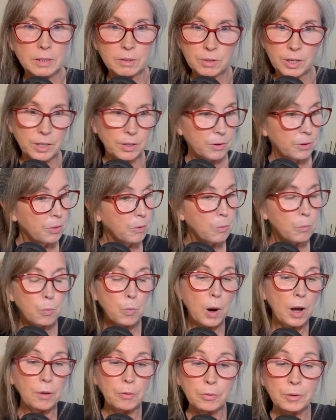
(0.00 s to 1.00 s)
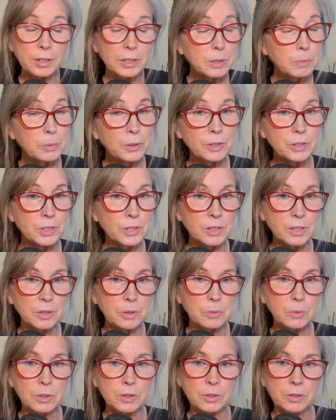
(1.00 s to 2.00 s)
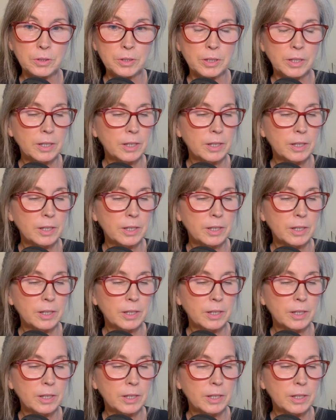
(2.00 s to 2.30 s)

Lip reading: Right? You're the wealthiest person in the world.